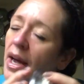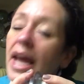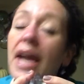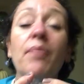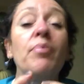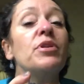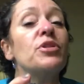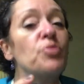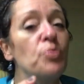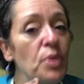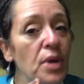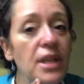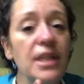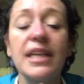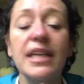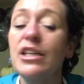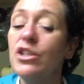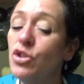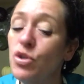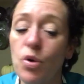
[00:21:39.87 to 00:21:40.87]
it was
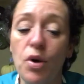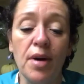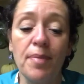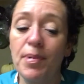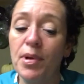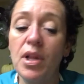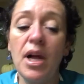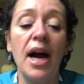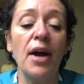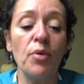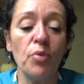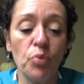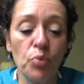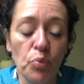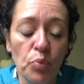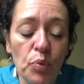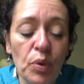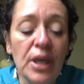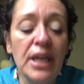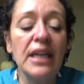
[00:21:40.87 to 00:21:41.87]
really enjoyable. I
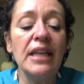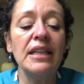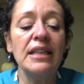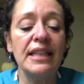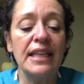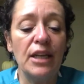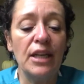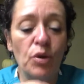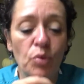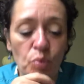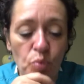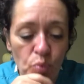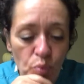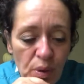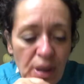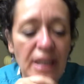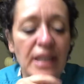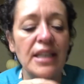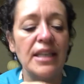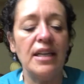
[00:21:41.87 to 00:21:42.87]
really,
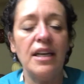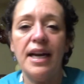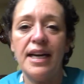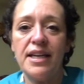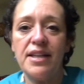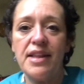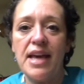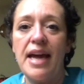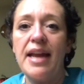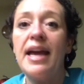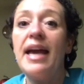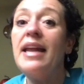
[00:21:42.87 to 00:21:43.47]
really liked that.